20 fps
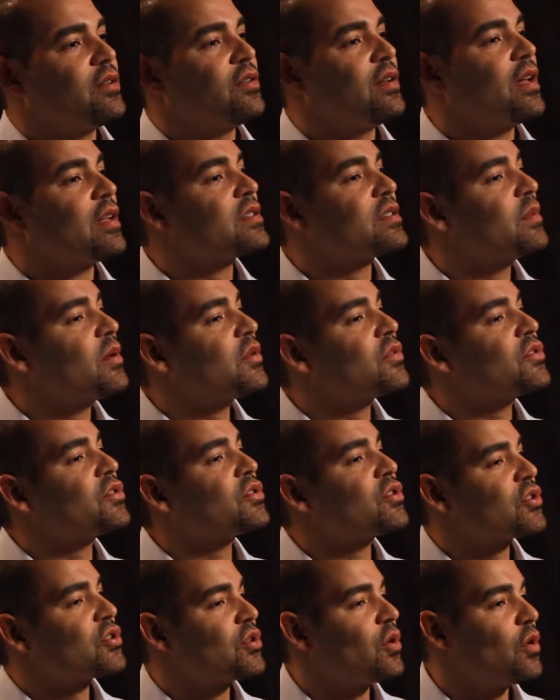you're not supposed to
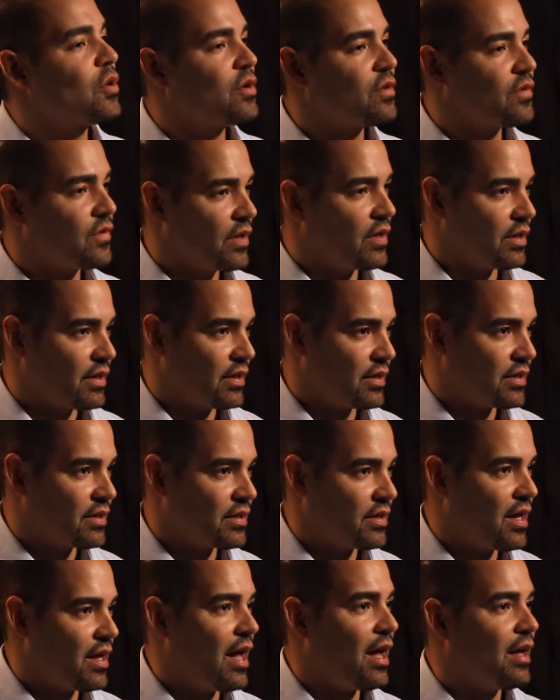show your
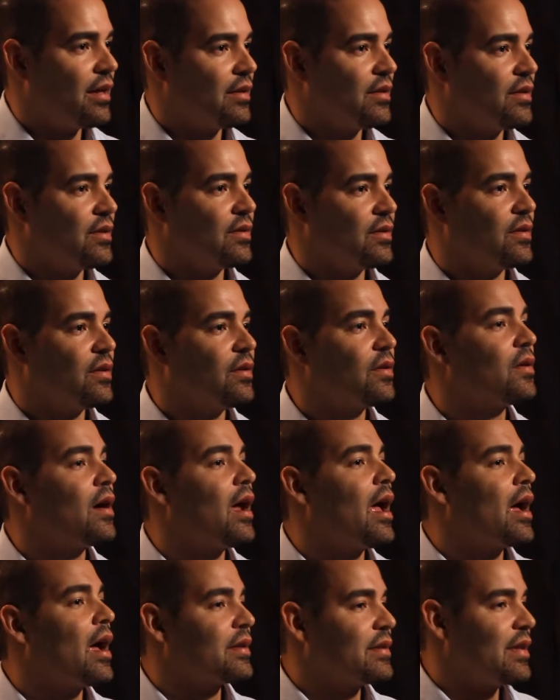feelings, you know, or
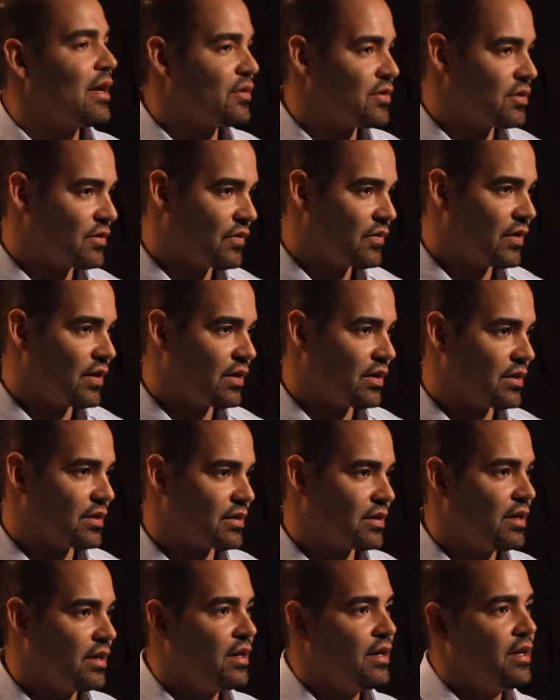act out your
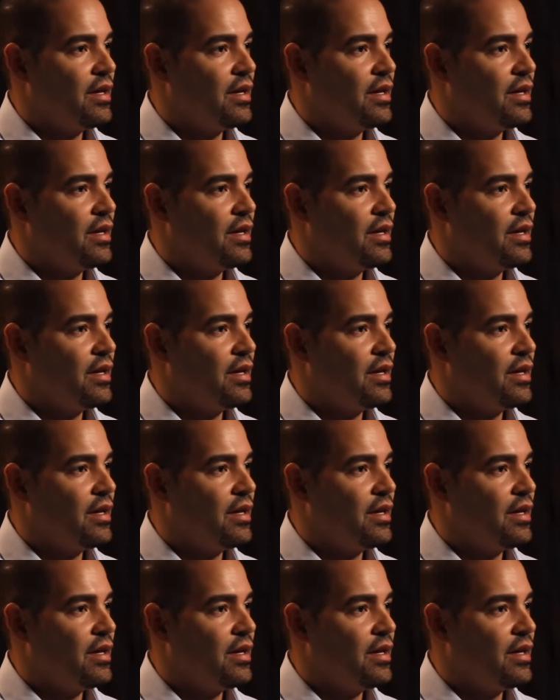feelings.